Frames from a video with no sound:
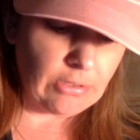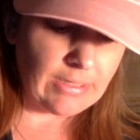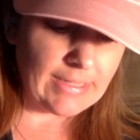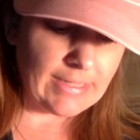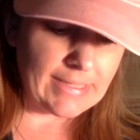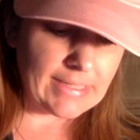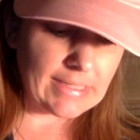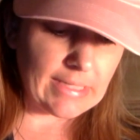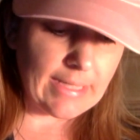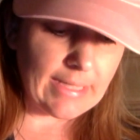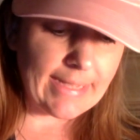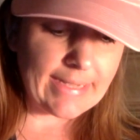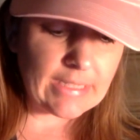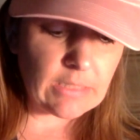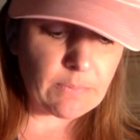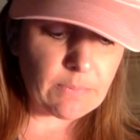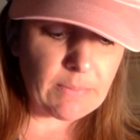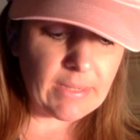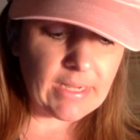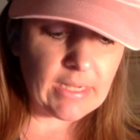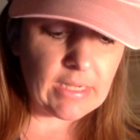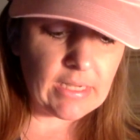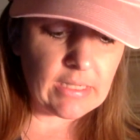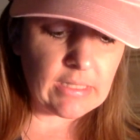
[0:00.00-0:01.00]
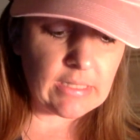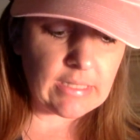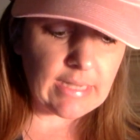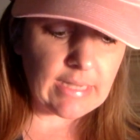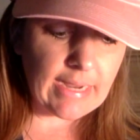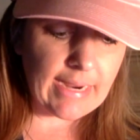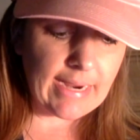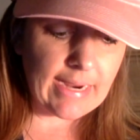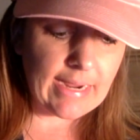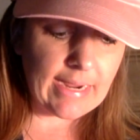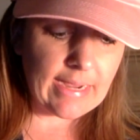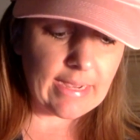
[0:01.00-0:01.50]
these glass beads,
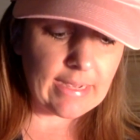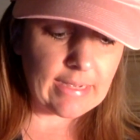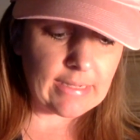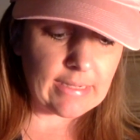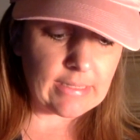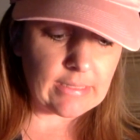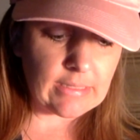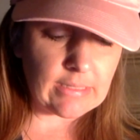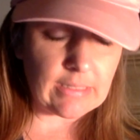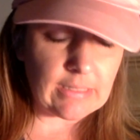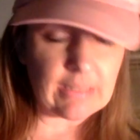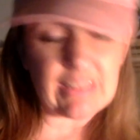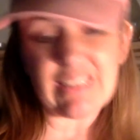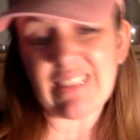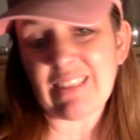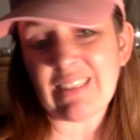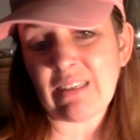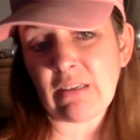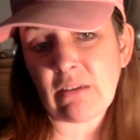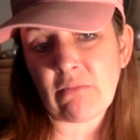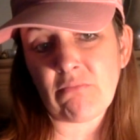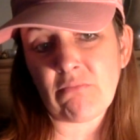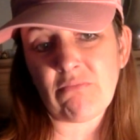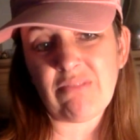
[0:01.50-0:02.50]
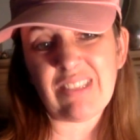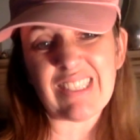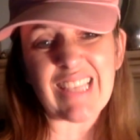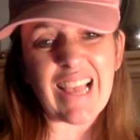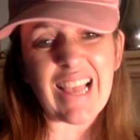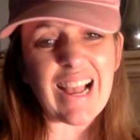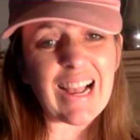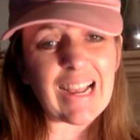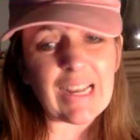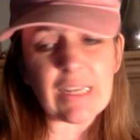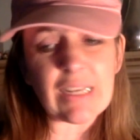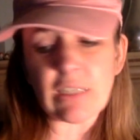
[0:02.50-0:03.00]
and the
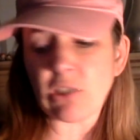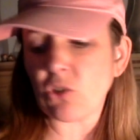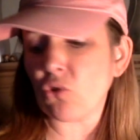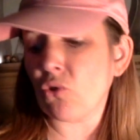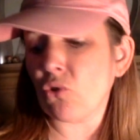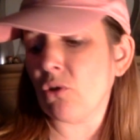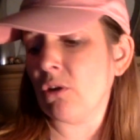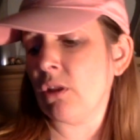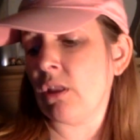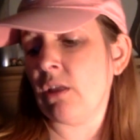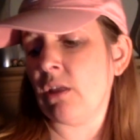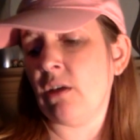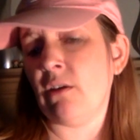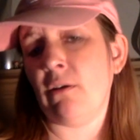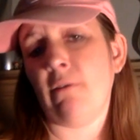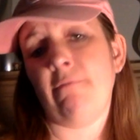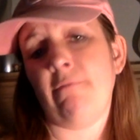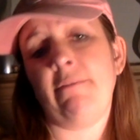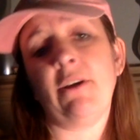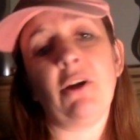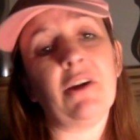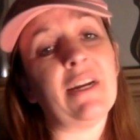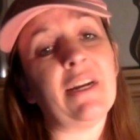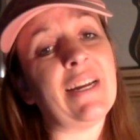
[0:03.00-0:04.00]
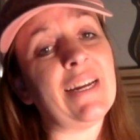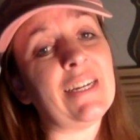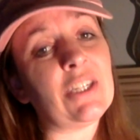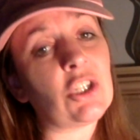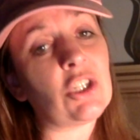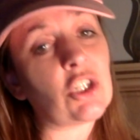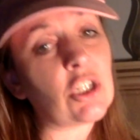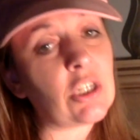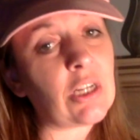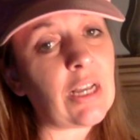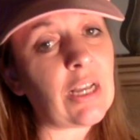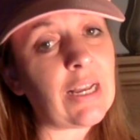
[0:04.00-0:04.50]
size or the
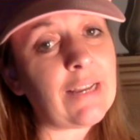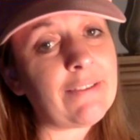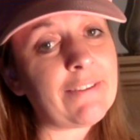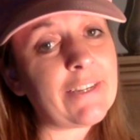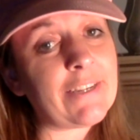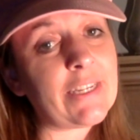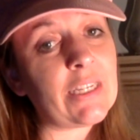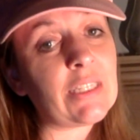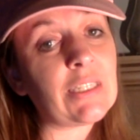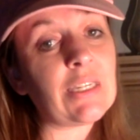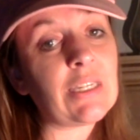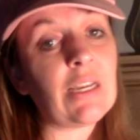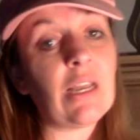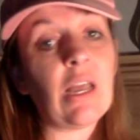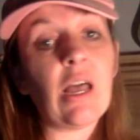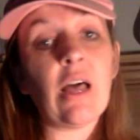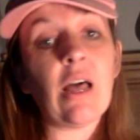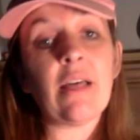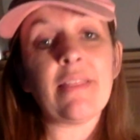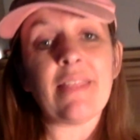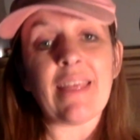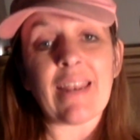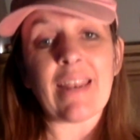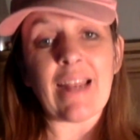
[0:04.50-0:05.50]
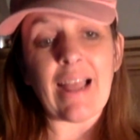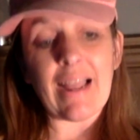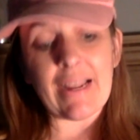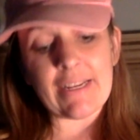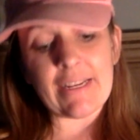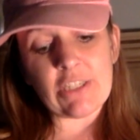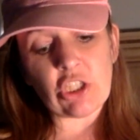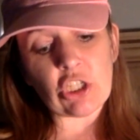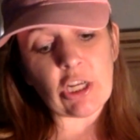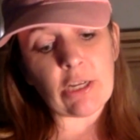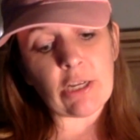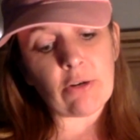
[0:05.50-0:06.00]
variation of it that I
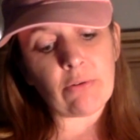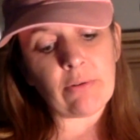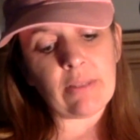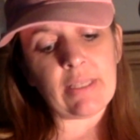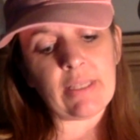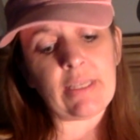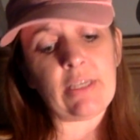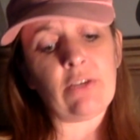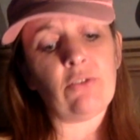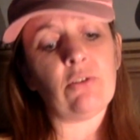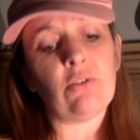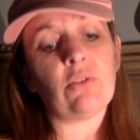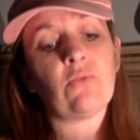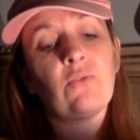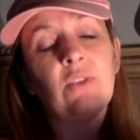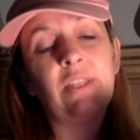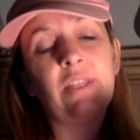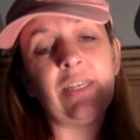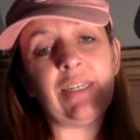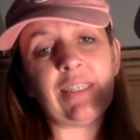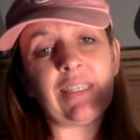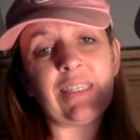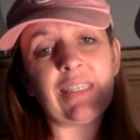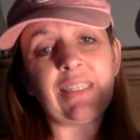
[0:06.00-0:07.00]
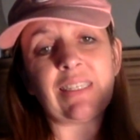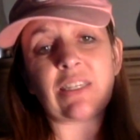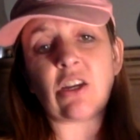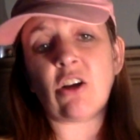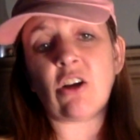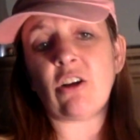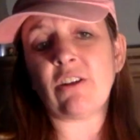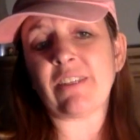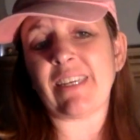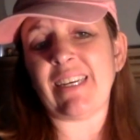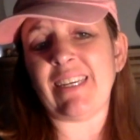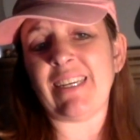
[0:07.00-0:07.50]
generally use for these is
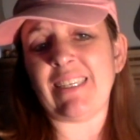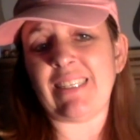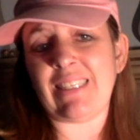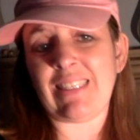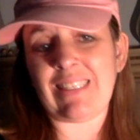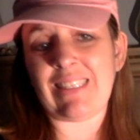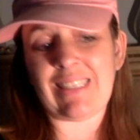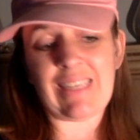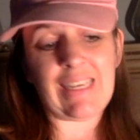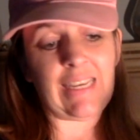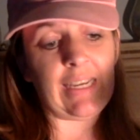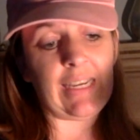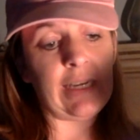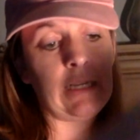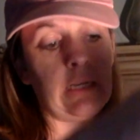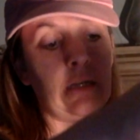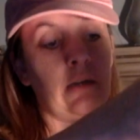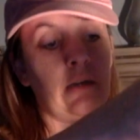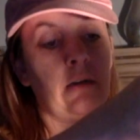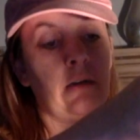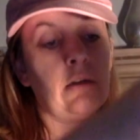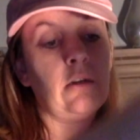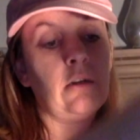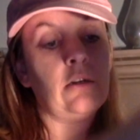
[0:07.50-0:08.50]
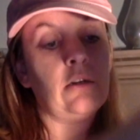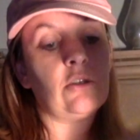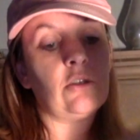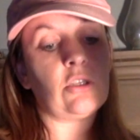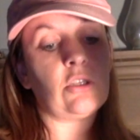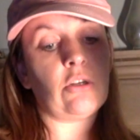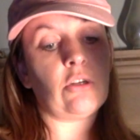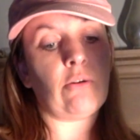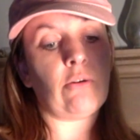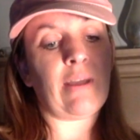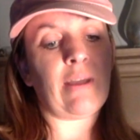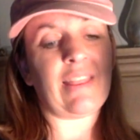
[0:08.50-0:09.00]
called a seed.
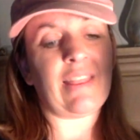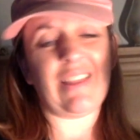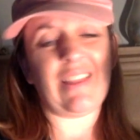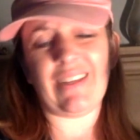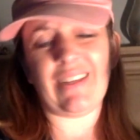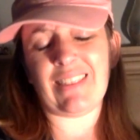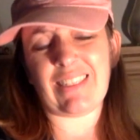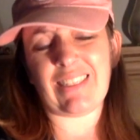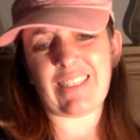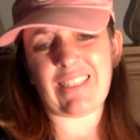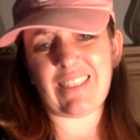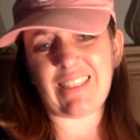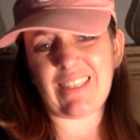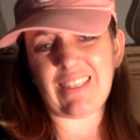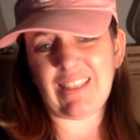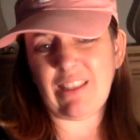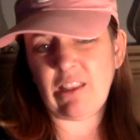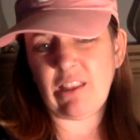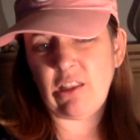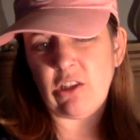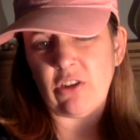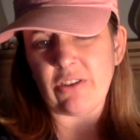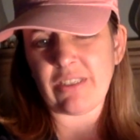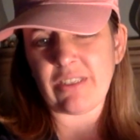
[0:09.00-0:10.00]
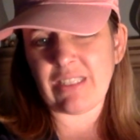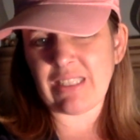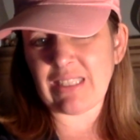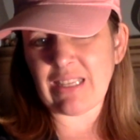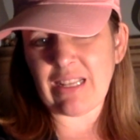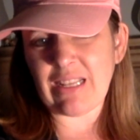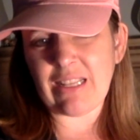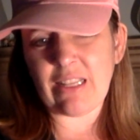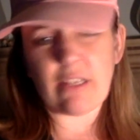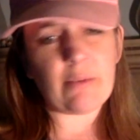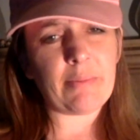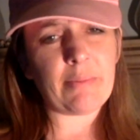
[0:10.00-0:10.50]
So I think it's because it looks
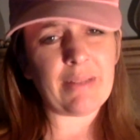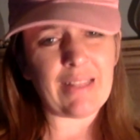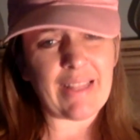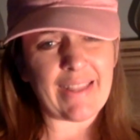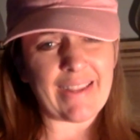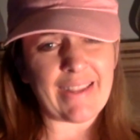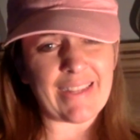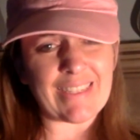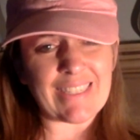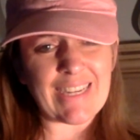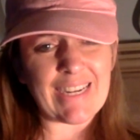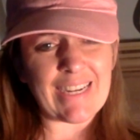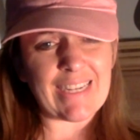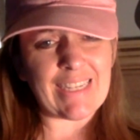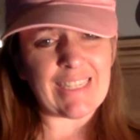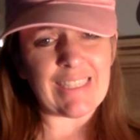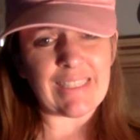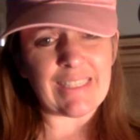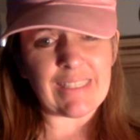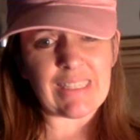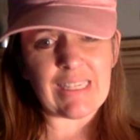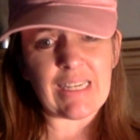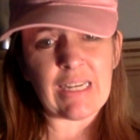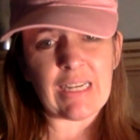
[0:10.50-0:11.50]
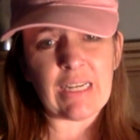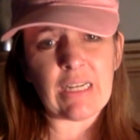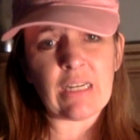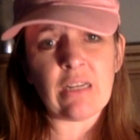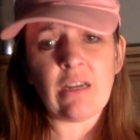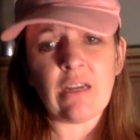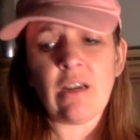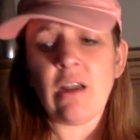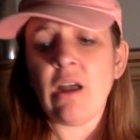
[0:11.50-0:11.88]
a little bit like a tiny seed.